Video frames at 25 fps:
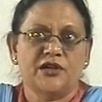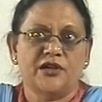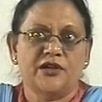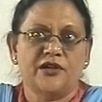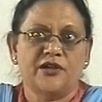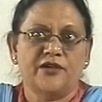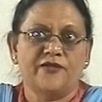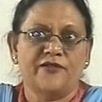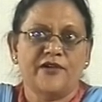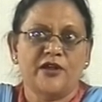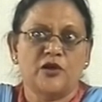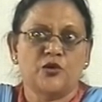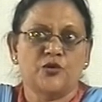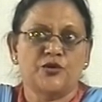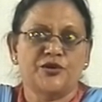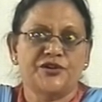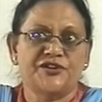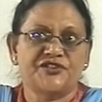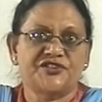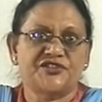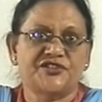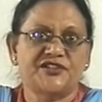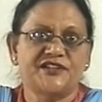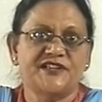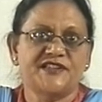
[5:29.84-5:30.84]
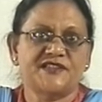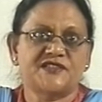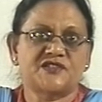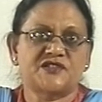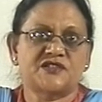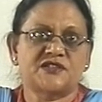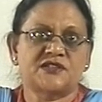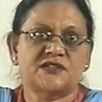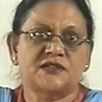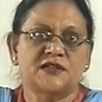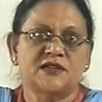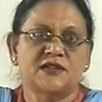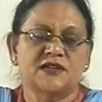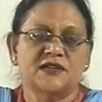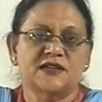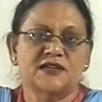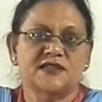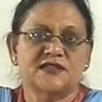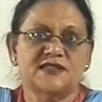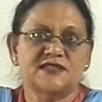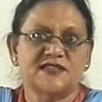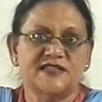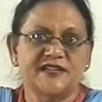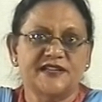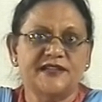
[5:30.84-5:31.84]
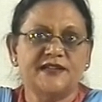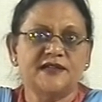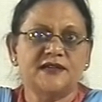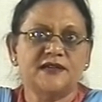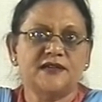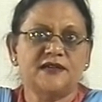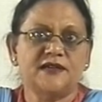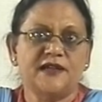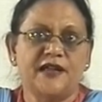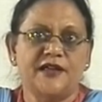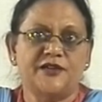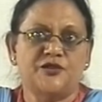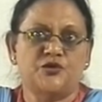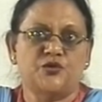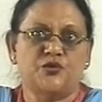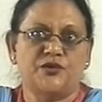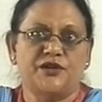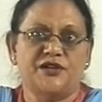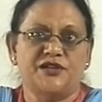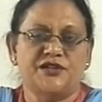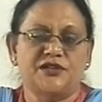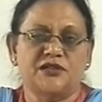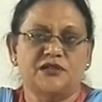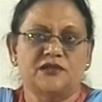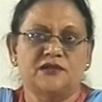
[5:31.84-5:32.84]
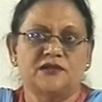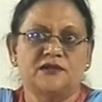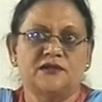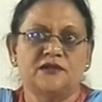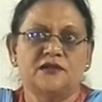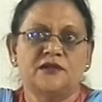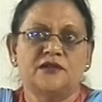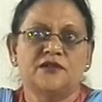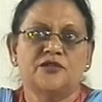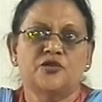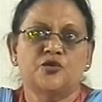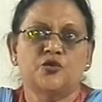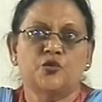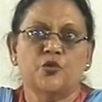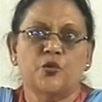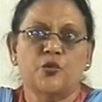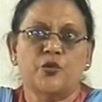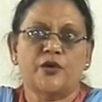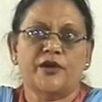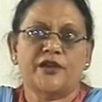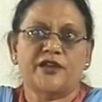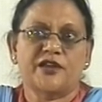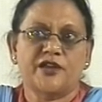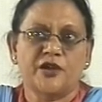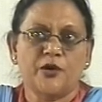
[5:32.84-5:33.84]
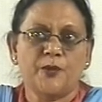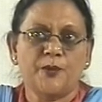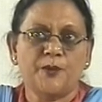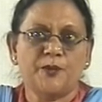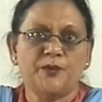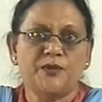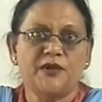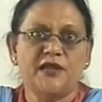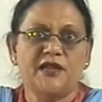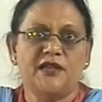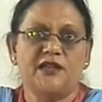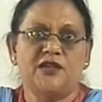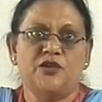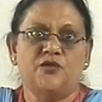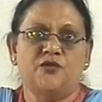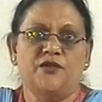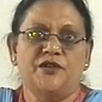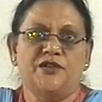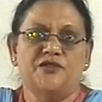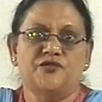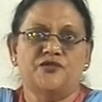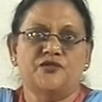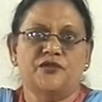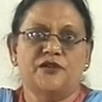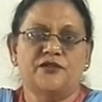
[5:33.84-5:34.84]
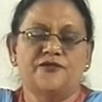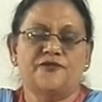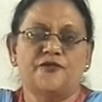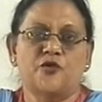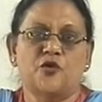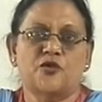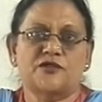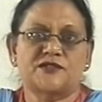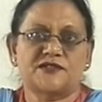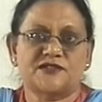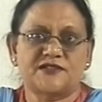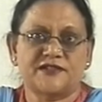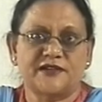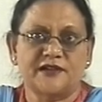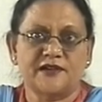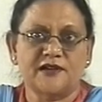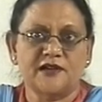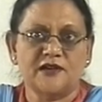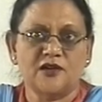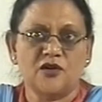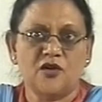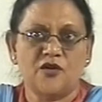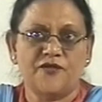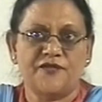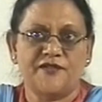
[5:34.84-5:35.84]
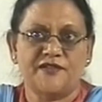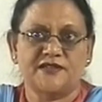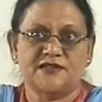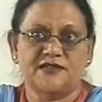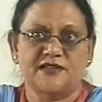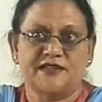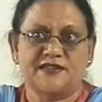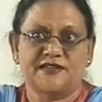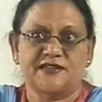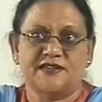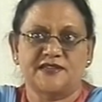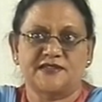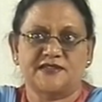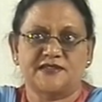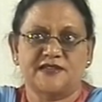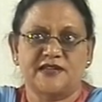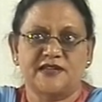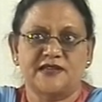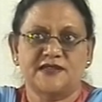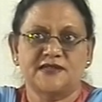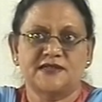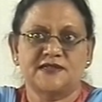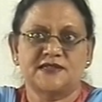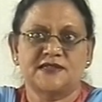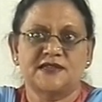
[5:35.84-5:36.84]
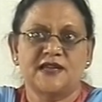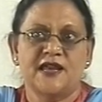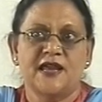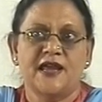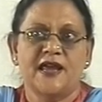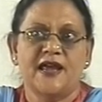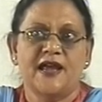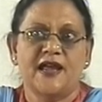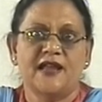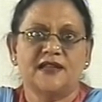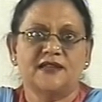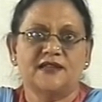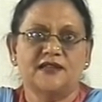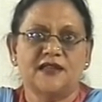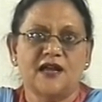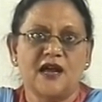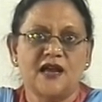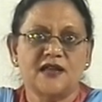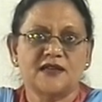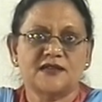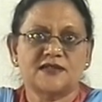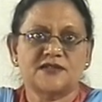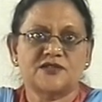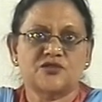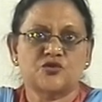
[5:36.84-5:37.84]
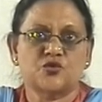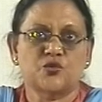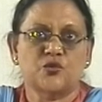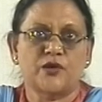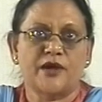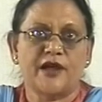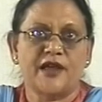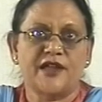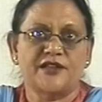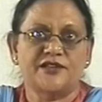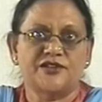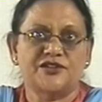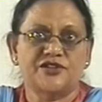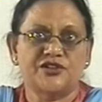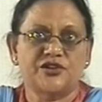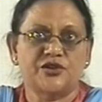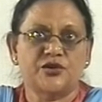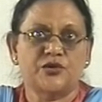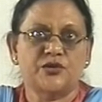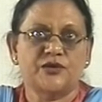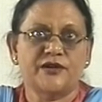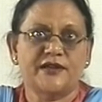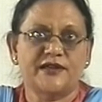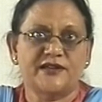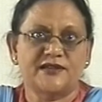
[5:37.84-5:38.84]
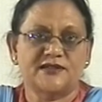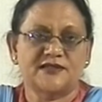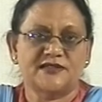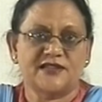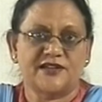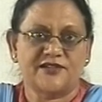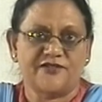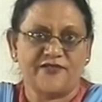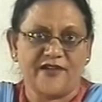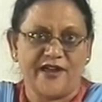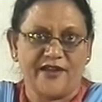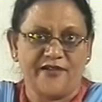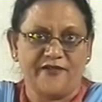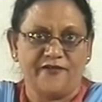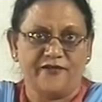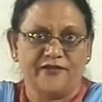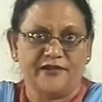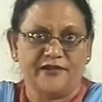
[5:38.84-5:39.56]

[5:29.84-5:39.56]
evaluationists consider education to equip the individual for struggle of his existence and thus to ensure his survival.